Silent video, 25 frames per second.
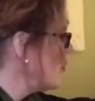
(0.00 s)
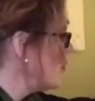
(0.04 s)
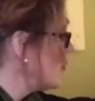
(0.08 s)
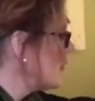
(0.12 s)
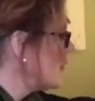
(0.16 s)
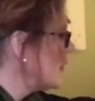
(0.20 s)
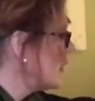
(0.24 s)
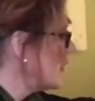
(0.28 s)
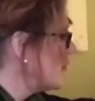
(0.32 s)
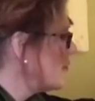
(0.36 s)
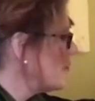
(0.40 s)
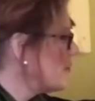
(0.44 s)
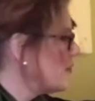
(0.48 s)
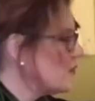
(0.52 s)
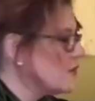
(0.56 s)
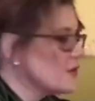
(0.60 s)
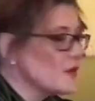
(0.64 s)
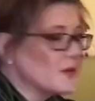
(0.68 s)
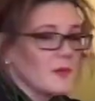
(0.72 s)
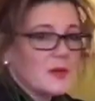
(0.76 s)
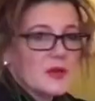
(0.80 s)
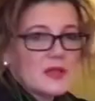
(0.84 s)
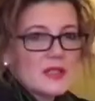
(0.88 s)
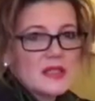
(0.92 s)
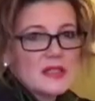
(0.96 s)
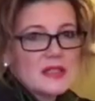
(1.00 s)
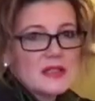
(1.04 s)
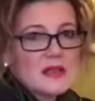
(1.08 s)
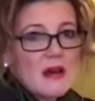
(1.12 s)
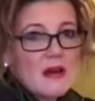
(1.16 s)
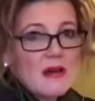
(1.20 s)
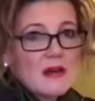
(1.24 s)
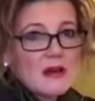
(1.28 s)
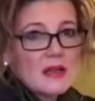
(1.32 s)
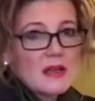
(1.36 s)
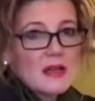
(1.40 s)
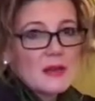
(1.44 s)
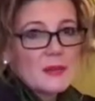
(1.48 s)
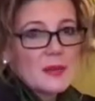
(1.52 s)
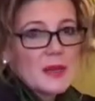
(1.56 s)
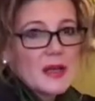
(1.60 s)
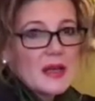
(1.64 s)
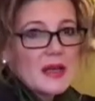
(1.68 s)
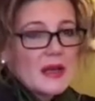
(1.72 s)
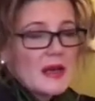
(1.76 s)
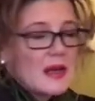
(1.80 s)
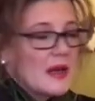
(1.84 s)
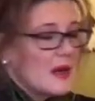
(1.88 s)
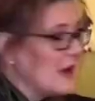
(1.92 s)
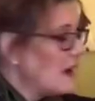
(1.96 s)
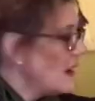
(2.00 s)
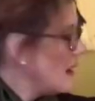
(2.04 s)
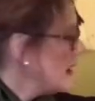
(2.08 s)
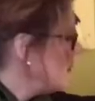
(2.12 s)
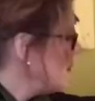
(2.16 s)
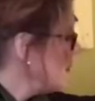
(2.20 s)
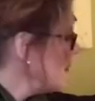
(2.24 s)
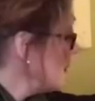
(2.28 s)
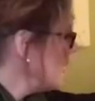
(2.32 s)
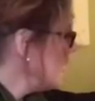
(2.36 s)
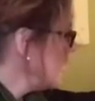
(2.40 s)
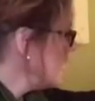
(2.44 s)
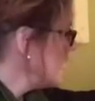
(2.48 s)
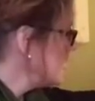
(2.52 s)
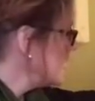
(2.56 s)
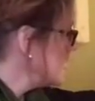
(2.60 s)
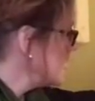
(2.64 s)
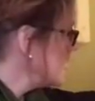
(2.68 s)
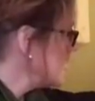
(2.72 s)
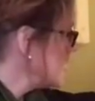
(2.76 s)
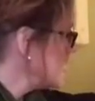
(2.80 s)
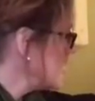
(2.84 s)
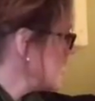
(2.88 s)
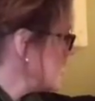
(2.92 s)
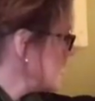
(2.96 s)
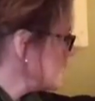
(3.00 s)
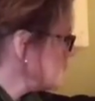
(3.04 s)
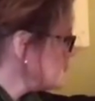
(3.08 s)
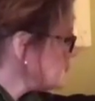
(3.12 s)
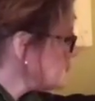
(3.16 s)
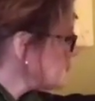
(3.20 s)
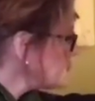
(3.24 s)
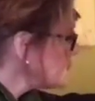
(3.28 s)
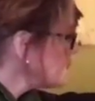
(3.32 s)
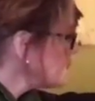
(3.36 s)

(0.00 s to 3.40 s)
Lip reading: for the 40+Style Club later today.